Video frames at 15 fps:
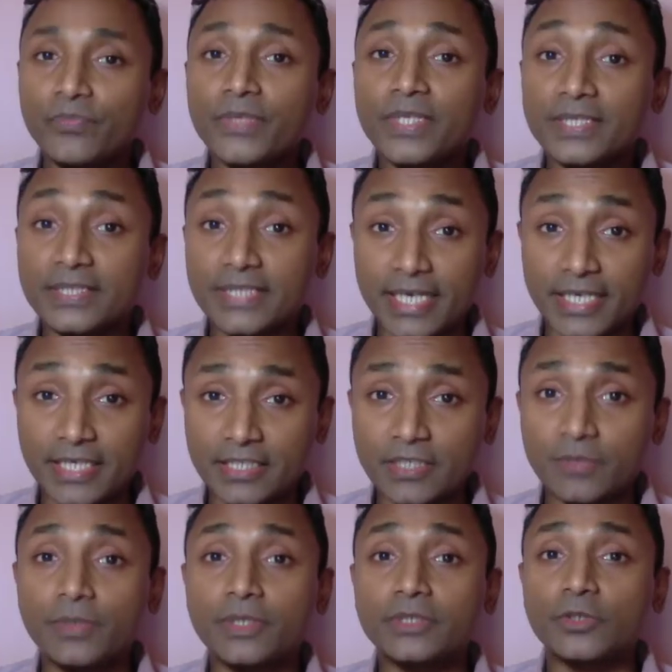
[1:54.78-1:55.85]
The second
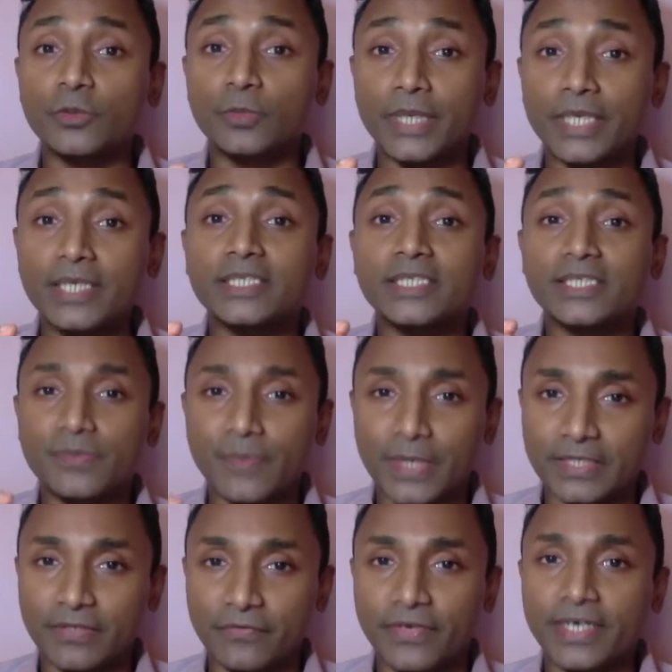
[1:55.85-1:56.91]
tip is to be
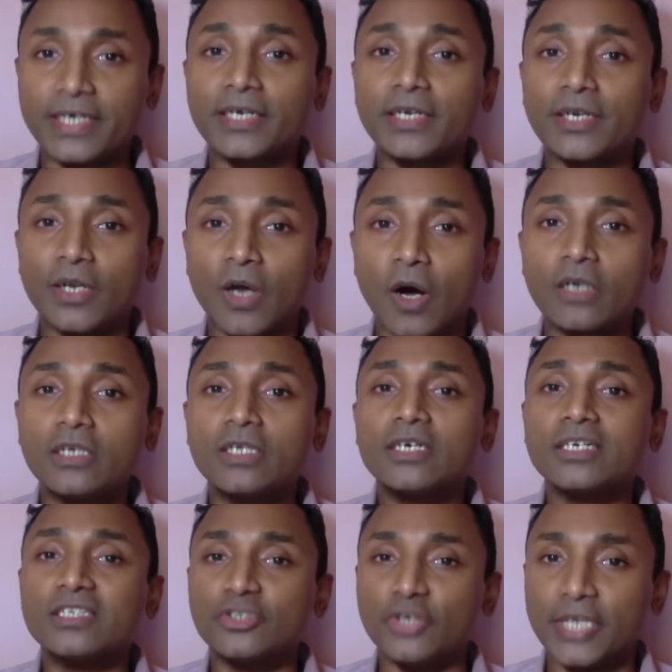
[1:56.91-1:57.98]
specific, not
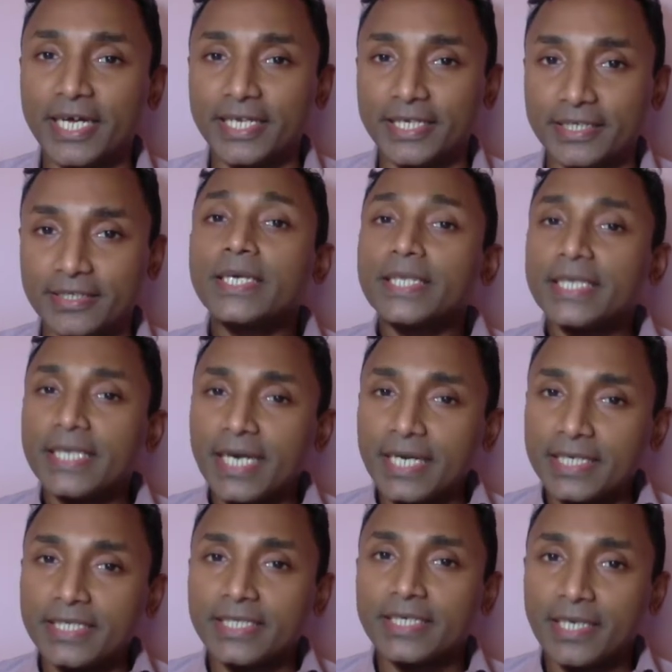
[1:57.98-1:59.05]
generic. The
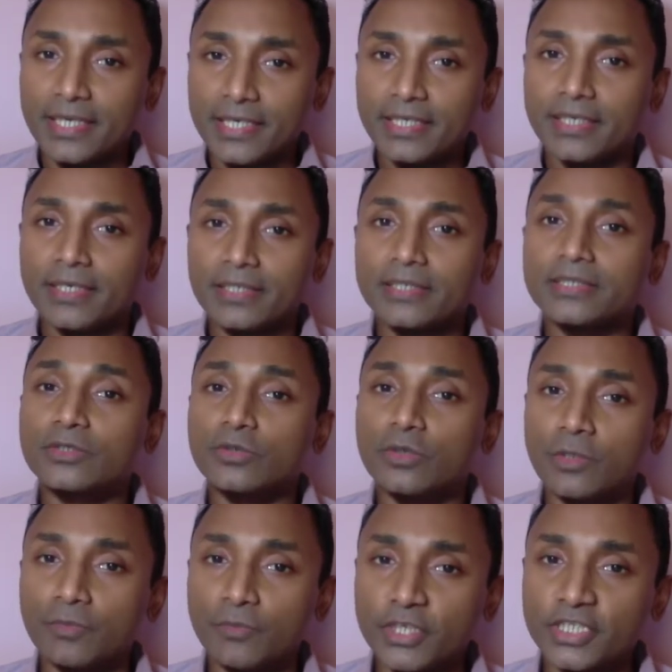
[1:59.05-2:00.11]
idea here is to
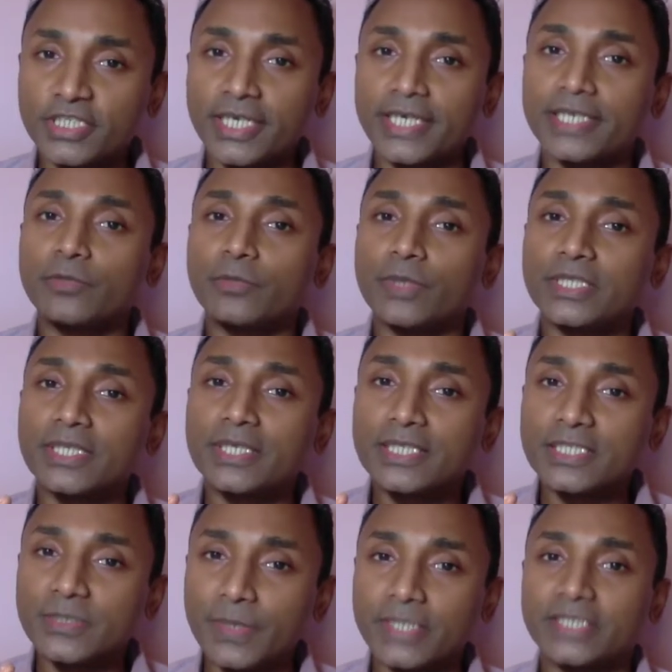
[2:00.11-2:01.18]
appreciate with
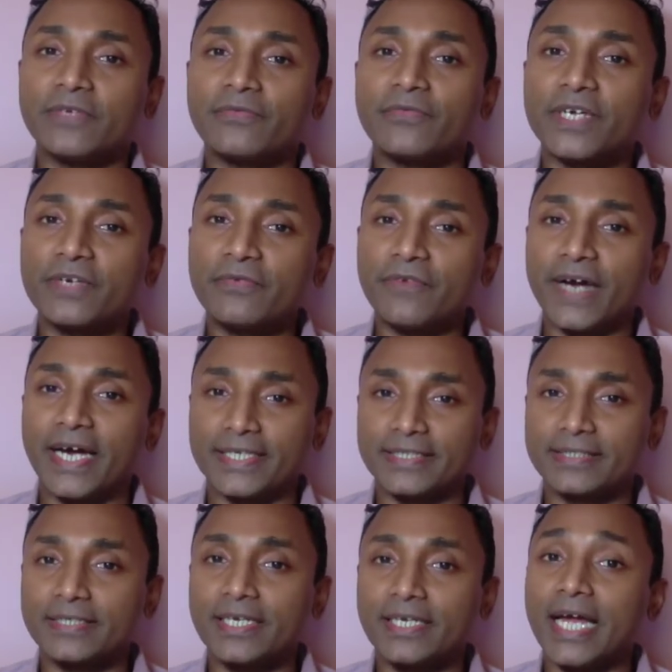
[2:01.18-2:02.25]
specific
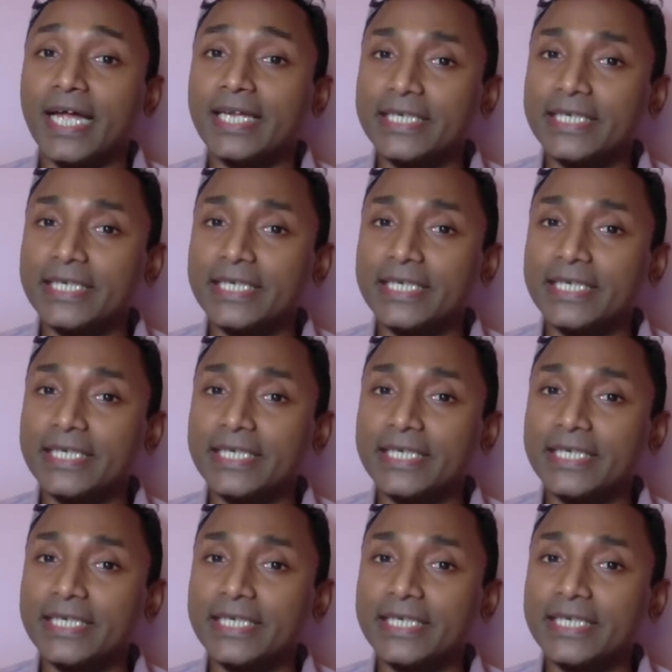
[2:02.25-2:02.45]
facts and